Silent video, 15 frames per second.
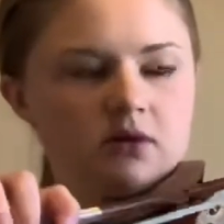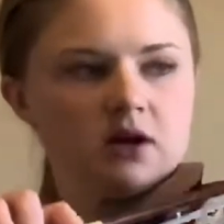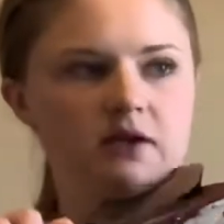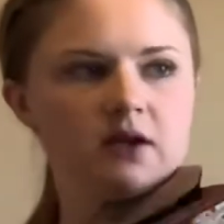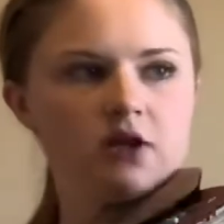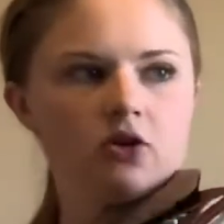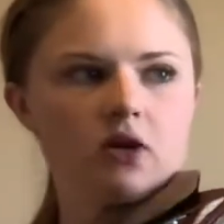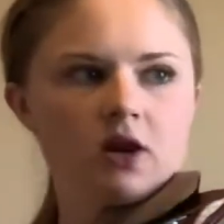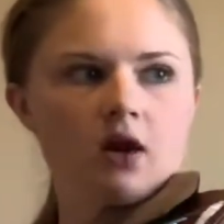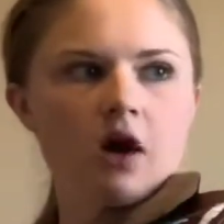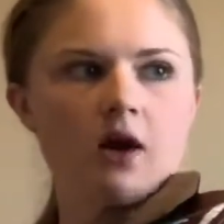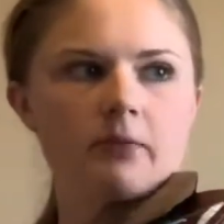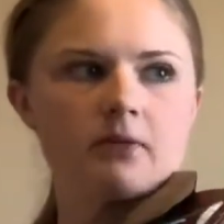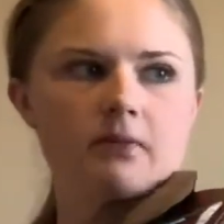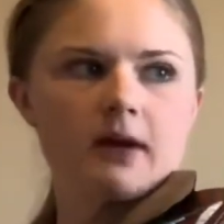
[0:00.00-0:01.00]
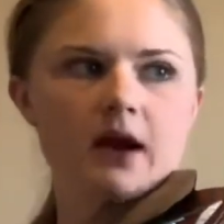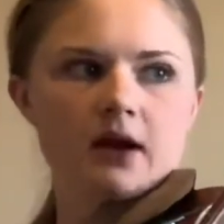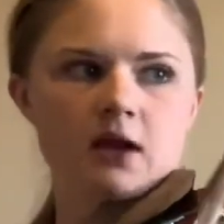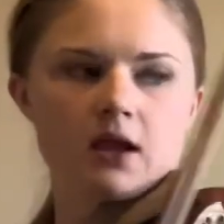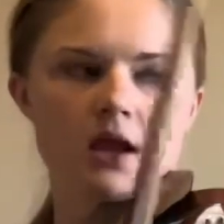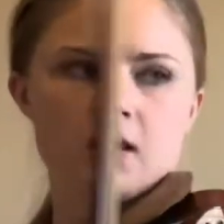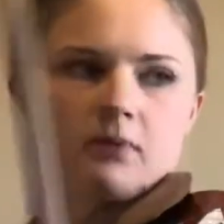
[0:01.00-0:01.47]
then you can hop them back
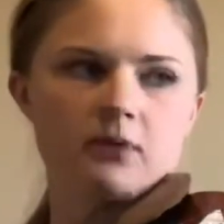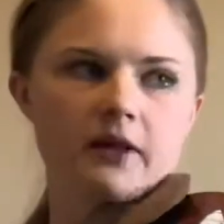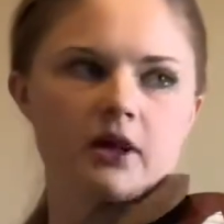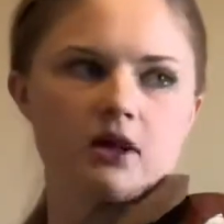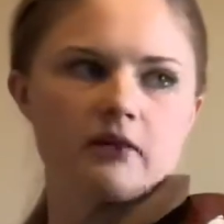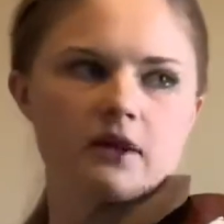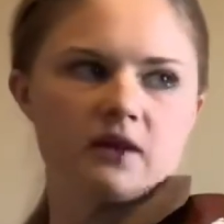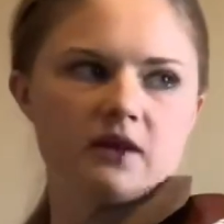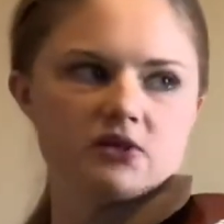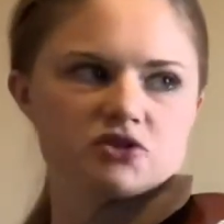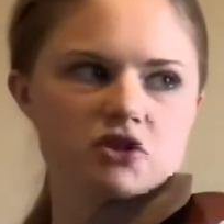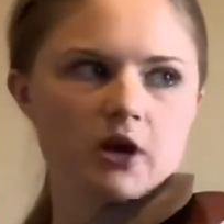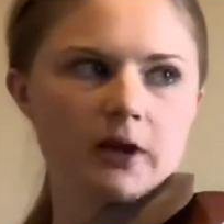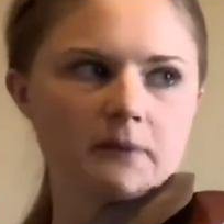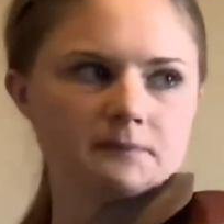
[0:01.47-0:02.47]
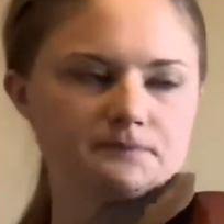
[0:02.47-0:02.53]
and keep playing on the D string.